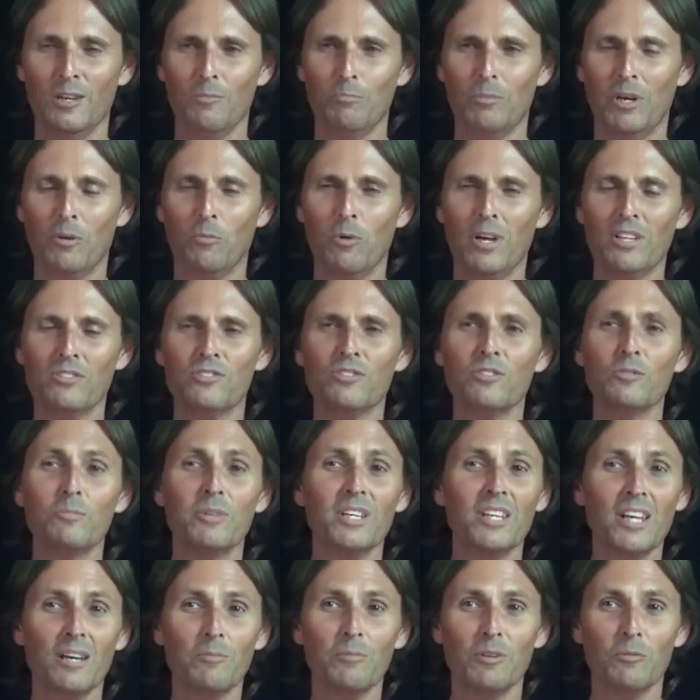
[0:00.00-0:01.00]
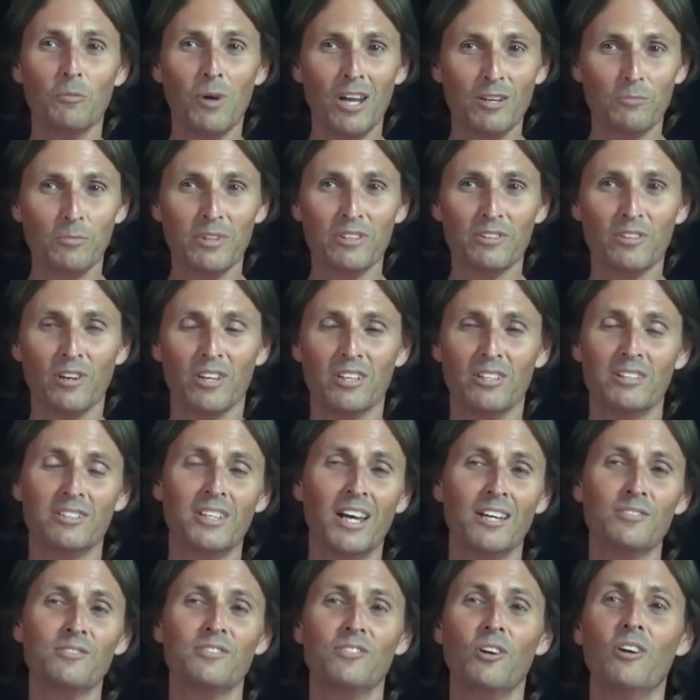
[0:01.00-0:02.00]
But once you become at one with God, it
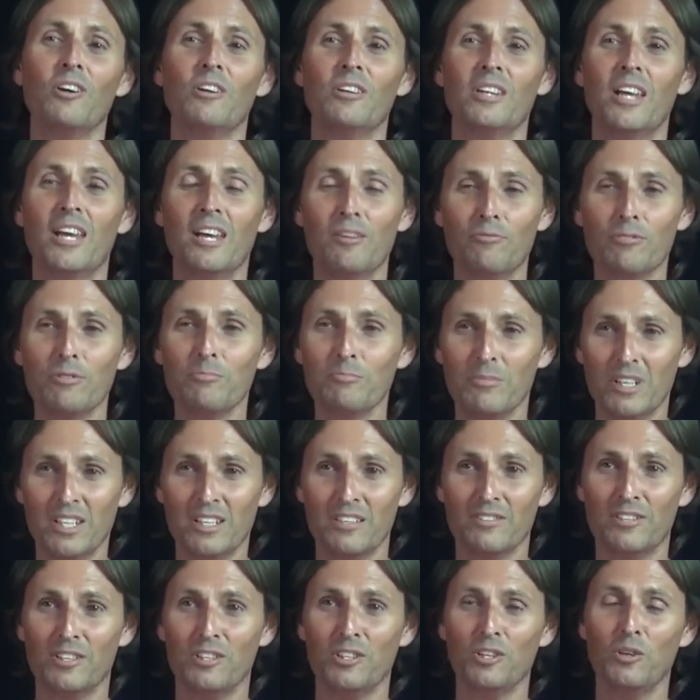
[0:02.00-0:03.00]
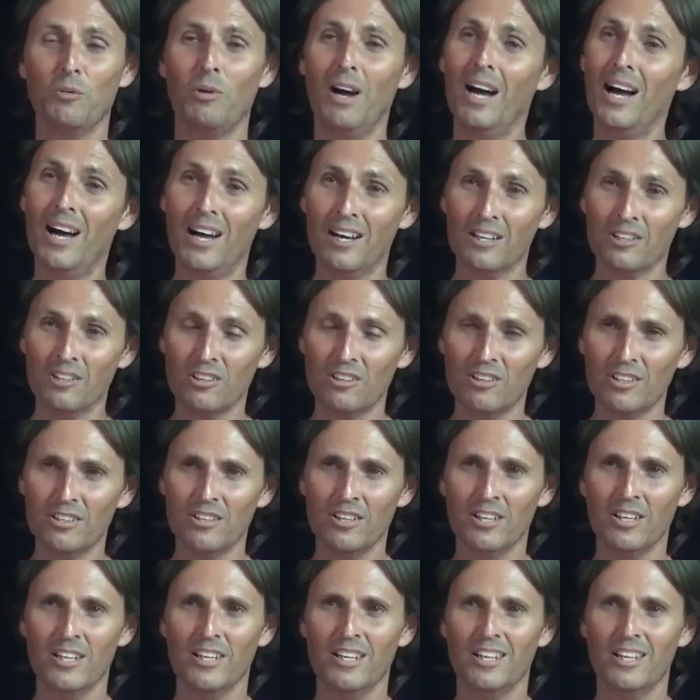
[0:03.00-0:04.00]
does not ever mean that you are God.